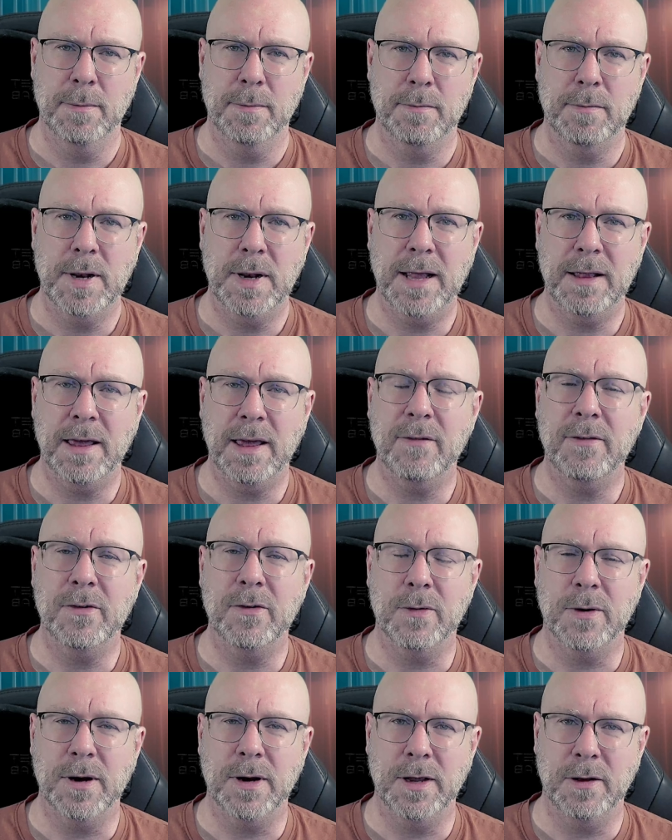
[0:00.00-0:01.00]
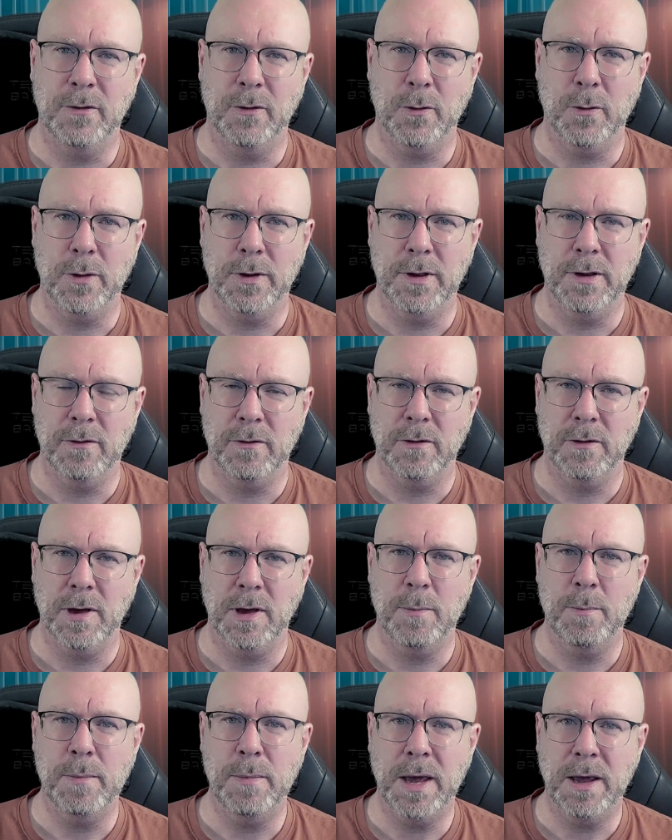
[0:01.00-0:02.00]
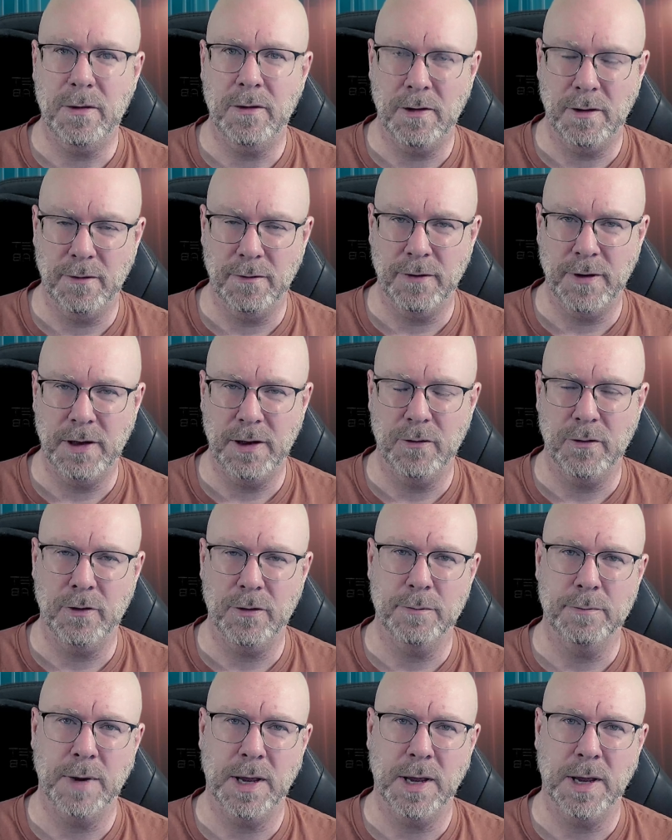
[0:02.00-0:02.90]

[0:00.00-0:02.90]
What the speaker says: let everyone enjoy this amazing feature,